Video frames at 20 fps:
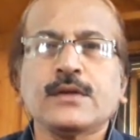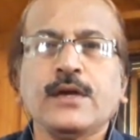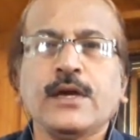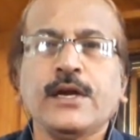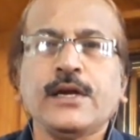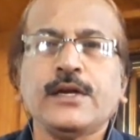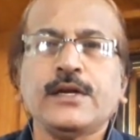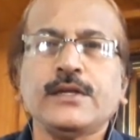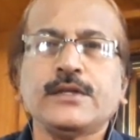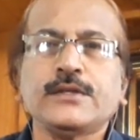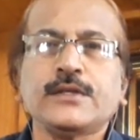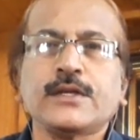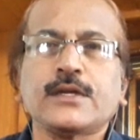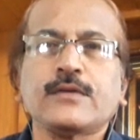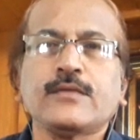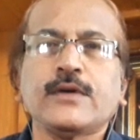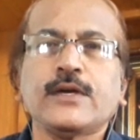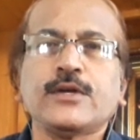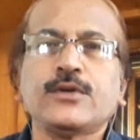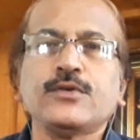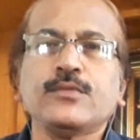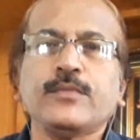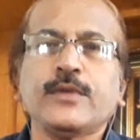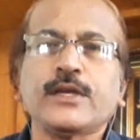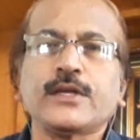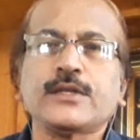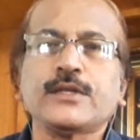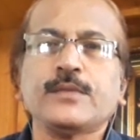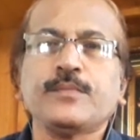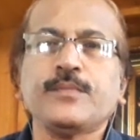and is required to
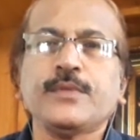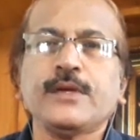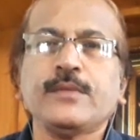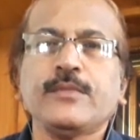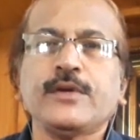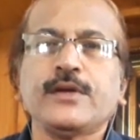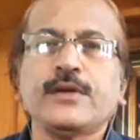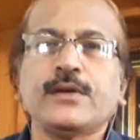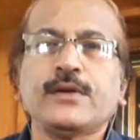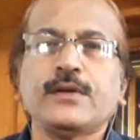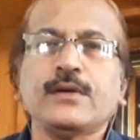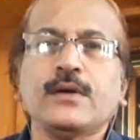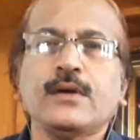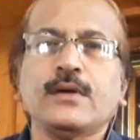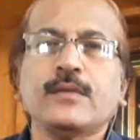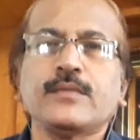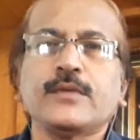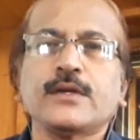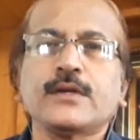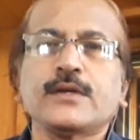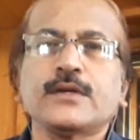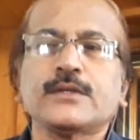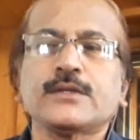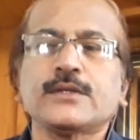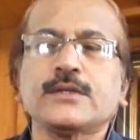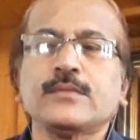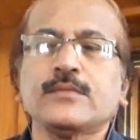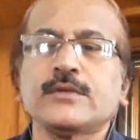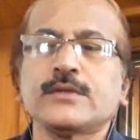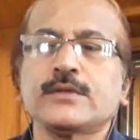make the payment of the
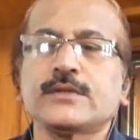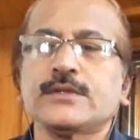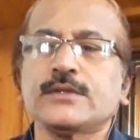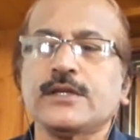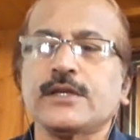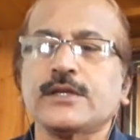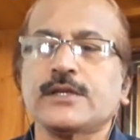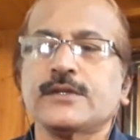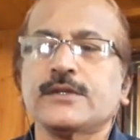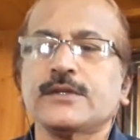customer's check.